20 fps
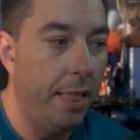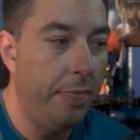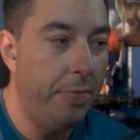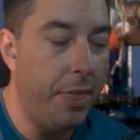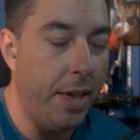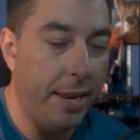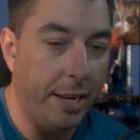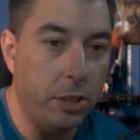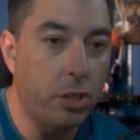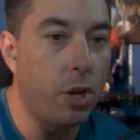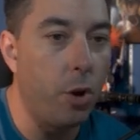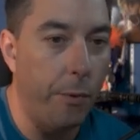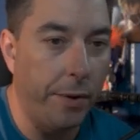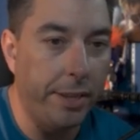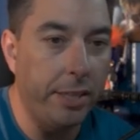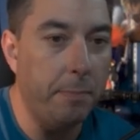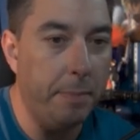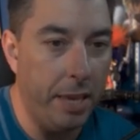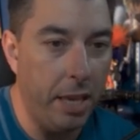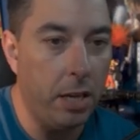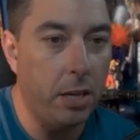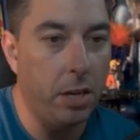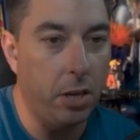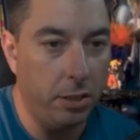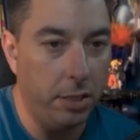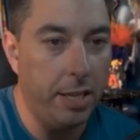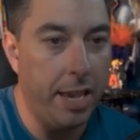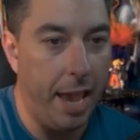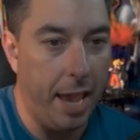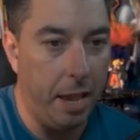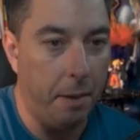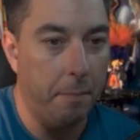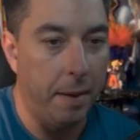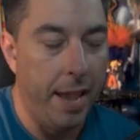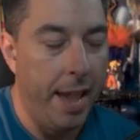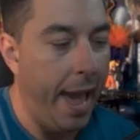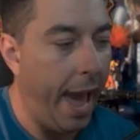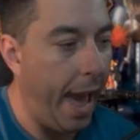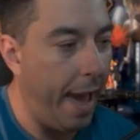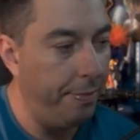Then it's going to be a good game.
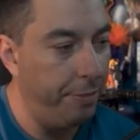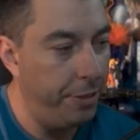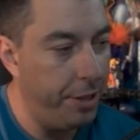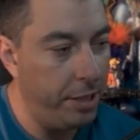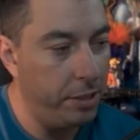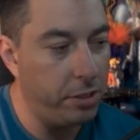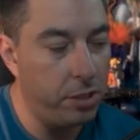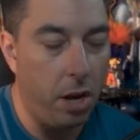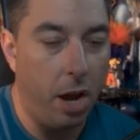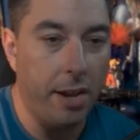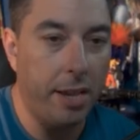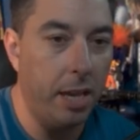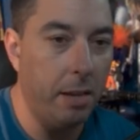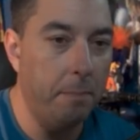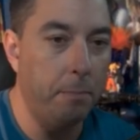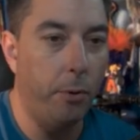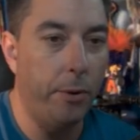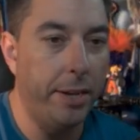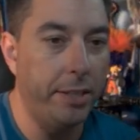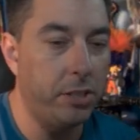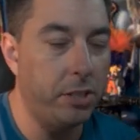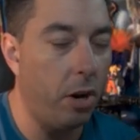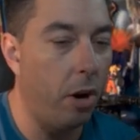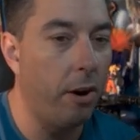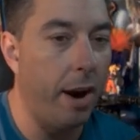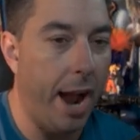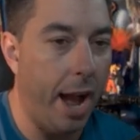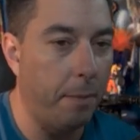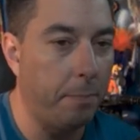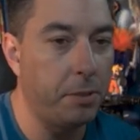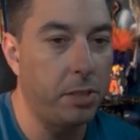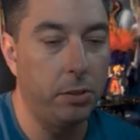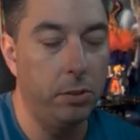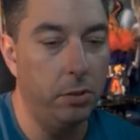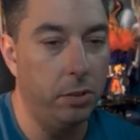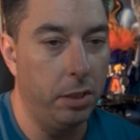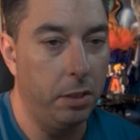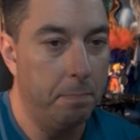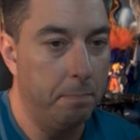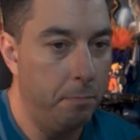And these talking points are
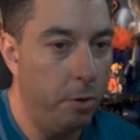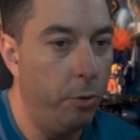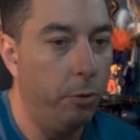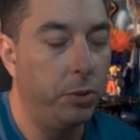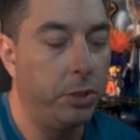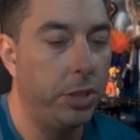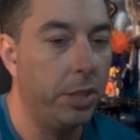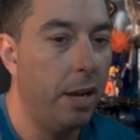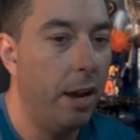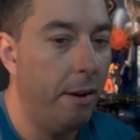absolutely moot